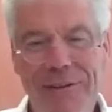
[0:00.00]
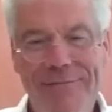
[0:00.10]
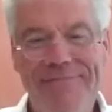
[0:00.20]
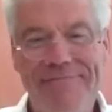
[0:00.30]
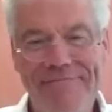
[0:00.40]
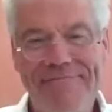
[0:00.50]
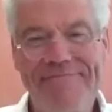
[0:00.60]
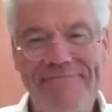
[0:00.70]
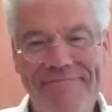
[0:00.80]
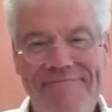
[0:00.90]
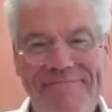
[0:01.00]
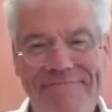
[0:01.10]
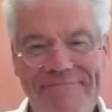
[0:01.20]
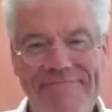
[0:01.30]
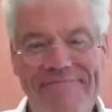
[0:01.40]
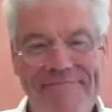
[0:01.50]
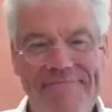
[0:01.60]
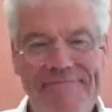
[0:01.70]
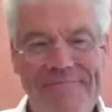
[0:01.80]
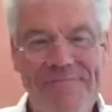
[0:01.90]
I'm in
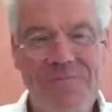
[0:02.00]
uh,